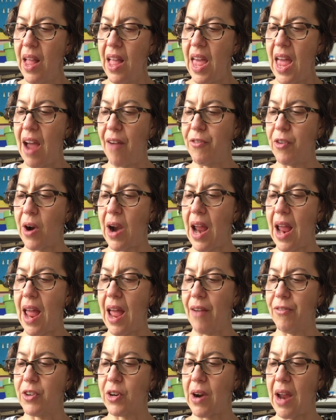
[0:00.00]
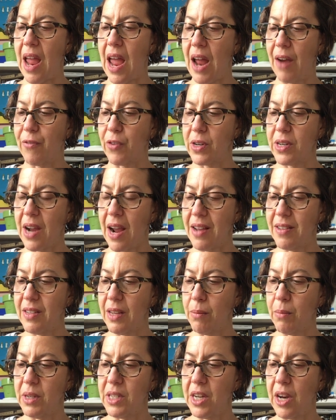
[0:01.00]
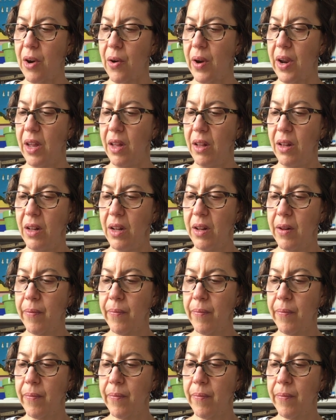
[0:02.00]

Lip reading: after advertising material."